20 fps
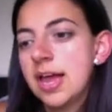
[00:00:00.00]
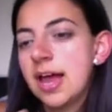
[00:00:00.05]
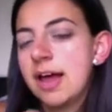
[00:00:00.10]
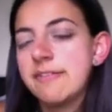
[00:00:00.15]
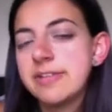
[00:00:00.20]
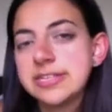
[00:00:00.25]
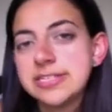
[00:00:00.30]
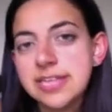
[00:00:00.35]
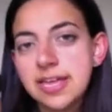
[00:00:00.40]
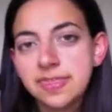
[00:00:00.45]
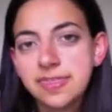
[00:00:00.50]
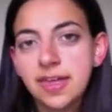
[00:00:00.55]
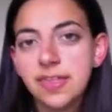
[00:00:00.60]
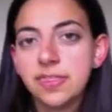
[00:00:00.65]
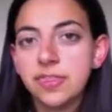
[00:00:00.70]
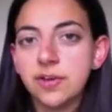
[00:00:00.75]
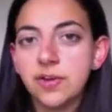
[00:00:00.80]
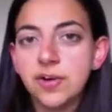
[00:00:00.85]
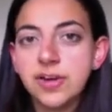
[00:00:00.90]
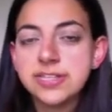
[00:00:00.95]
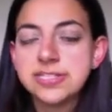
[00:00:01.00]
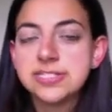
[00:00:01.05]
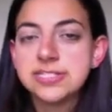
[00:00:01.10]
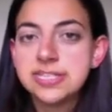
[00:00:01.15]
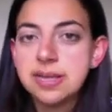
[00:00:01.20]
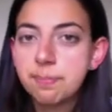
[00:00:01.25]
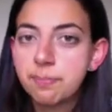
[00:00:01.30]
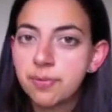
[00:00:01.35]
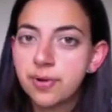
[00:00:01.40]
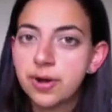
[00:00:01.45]
Having said that, though, it's
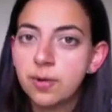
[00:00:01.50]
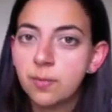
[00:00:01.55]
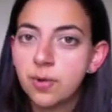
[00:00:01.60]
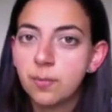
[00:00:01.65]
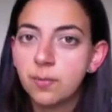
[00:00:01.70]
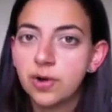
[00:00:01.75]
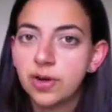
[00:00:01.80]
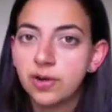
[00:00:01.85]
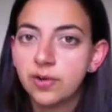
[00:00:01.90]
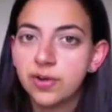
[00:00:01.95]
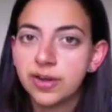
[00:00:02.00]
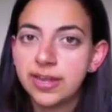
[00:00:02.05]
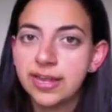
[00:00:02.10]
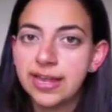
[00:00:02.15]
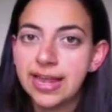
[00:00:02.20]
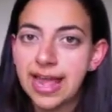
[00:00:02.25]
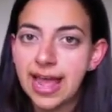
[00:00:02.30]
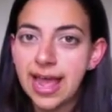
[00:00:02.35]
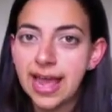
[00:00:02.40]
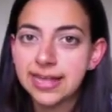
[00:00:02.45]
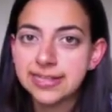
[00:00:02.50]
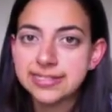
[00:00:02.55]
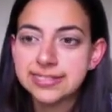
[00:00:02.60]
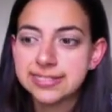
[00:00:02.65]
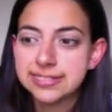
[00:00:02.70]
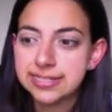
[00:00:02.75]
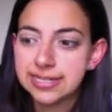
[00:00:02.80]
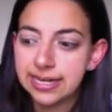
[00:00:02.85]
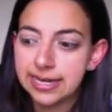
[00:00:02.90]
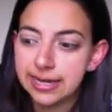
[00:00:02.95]
separate when we're looking
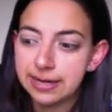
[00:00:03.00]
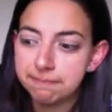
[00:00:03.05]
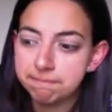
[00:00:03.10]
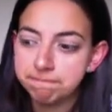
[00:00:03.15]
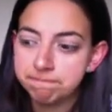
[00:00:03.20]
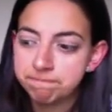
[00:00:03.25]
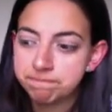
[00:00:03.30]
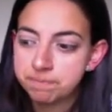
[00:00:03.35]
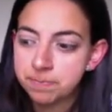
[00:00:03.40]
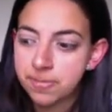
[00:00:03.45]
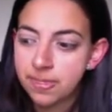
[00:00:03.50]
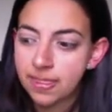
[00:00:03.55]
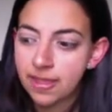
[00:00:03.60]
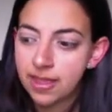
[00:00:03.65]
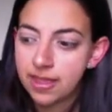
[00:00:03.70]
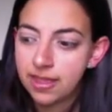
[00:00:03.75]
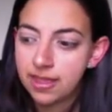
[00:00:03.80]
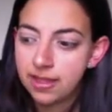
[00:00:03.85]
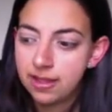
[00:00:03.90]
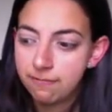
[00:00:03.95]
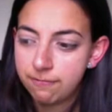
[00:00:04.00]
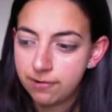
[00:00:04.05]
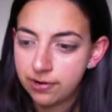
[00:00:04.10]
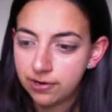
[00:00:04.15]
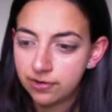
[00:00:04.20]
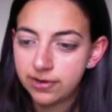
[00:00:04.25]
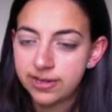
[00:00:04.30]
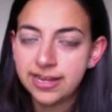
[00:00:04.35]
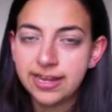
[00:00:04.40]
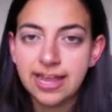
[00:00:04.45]
at if
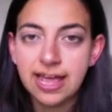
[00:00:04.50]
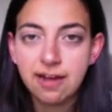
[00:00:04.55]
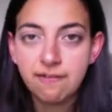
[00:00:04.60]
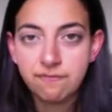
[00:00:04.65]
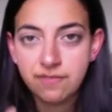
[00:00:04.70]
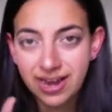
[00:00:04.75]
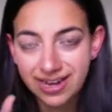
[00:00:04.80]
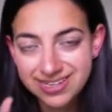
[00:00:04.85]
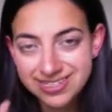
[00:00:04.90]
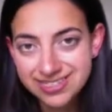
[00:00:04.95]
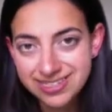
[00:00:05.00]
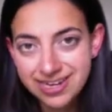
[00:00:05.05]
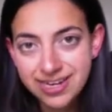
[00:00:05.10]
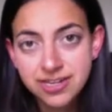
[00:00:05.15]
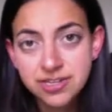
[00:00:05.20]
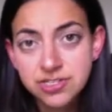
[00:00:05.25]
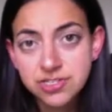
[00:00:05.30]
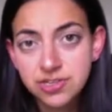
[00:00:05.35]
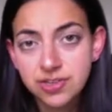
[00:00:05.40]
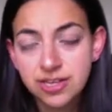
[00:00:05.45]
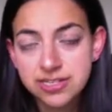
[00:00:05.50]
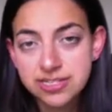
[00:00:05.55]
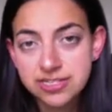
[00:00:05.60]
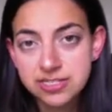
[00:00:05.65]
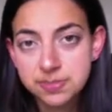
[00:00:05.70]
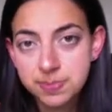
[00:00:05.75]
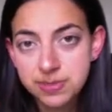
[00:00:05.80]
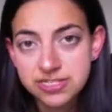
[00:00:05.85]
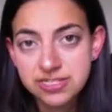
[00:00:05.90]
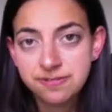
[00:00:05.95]
we're looking at vaccines. So that's a
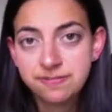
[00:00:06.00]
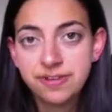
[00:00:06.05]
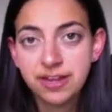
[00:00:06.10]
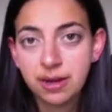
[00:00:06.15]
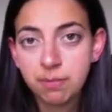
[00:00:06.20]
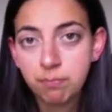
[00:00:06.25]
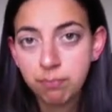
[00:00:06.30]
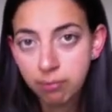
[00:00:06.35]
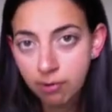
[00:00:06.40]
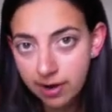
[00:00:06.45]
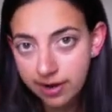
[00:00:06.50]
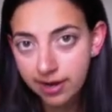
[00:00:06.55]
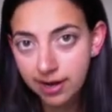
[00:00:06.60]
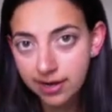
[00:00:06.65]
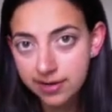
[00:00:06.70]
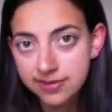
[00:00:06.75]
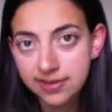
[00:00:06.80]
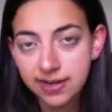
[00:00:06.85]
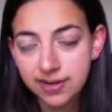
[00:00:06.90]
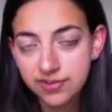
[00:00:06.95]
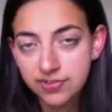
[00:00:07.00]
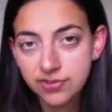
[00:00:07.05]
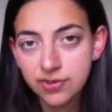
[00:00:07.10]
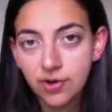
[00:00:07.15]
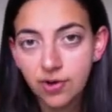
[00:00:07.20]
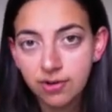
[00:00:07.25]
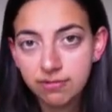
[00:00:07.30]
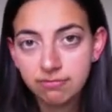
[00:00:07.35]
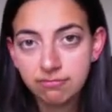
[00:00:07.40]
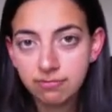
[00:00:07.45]
specific product that is
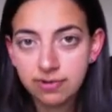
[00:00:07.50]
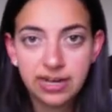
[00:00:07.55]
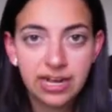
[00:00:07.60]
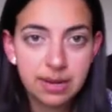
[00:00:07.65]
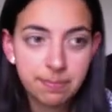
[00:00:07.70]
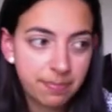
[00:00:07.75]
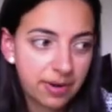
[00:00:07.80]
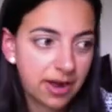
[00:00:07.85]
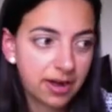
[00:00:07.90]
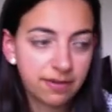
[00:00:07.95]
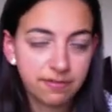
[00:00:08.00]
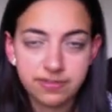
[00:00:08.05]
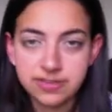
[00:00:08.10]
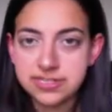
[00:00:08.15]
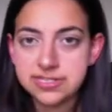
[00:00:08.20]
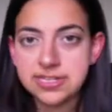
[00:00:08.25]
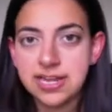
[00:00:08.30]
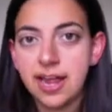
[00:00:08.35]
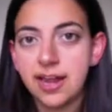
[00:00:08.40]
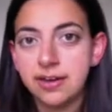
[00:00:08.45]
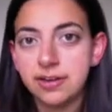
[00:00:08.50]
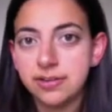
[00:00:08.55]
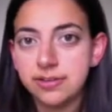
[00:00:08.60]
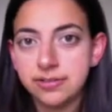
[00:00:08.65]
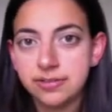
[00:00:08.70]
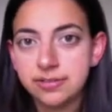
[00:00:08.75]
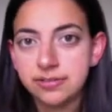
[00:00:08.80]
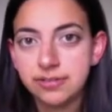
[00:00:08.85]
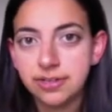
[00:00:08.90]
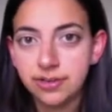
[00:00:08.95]
not really part of the
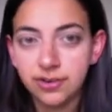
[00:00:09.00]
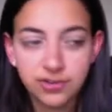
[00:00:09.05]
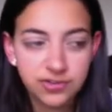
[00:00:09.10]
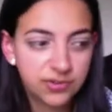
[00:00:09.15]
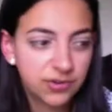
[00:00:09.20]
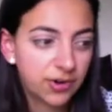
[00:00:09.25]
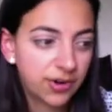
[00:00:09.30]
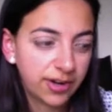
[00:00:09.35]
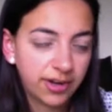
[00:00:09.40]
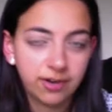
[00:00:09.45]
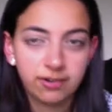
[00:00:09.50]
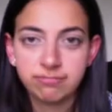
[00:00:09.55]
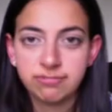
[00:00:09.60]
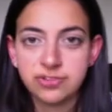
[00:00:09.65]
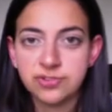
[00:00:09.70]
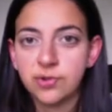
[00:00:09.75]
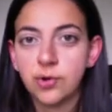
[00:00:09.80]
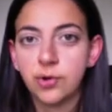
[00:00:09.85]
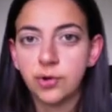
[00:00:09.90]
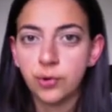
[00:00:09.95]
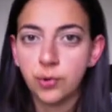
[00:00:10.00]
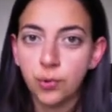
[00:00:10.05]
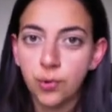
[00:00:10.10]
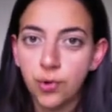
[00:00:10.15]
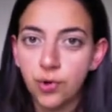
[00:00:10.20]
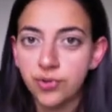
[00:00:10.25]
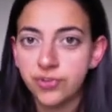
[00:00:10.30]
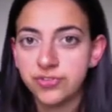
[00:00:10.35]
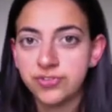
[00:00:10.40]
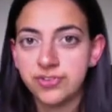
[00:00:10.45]
standard. It's not
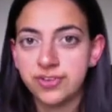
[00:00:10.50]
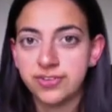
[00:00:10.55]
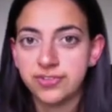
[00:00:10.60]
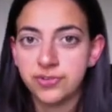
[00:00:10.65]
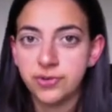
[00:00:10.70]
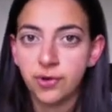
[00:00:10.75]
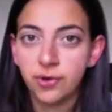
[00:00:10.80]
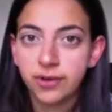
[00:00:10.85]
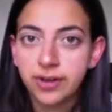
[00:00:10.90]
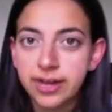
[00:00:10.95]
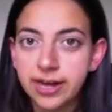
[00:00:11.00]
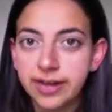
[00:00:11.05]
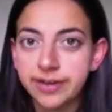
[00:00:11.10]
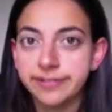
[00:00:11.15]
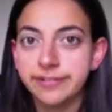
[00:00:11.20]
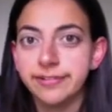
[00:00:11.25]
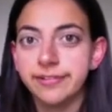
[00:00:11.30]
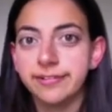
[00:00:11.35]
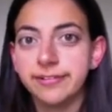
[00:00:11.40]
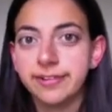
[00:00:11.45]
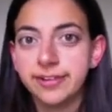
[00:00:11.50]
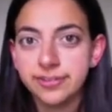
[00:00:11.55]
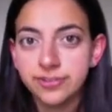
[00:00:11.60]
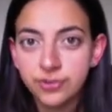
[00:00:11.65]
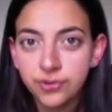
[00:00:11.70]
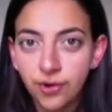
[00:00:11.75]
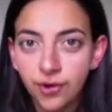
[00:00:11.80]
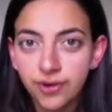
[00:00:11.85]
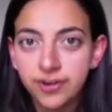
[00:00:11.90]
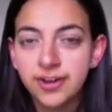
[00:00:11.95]
gauze, it's not cotton,
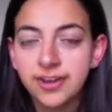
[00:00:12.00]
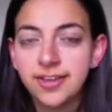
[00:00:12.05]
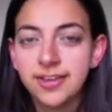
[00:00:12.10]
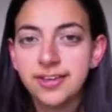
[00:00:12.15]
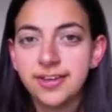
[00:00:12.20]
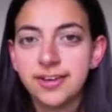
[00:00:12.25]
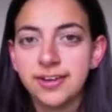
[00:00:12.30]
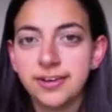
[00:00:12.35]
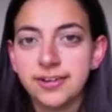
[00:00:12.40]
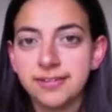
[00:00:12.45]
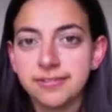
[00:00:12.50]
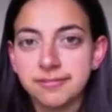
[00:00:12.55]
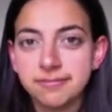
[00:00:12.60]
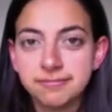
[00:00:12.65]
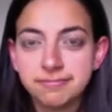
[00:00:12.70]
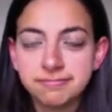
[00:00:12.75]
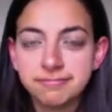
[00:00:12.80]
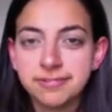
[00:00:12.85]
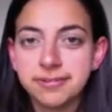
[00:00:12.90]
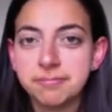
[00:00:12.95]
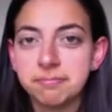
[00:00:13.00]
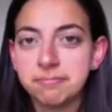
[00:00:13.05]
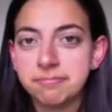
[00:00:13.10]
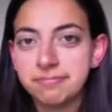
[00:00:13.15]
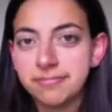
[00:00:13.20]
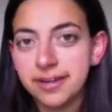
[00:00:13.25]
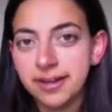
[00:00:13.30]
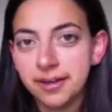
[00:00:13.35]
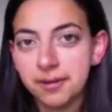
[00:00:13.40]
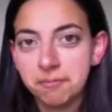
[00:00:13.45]
it's not
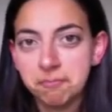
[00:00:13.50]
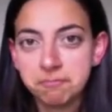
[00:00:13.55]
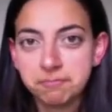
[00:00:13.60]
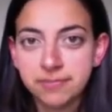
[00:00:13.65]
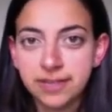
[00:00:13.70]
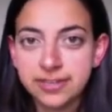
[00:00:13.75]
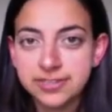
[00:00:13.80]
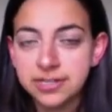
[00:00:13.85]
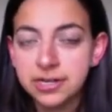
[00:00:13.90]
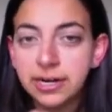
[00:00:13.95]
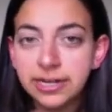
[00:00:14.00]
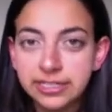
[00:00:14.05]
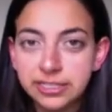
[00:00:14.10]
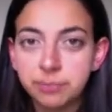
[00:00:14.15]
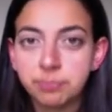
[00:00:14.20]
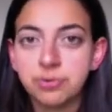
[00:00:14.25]
a tongue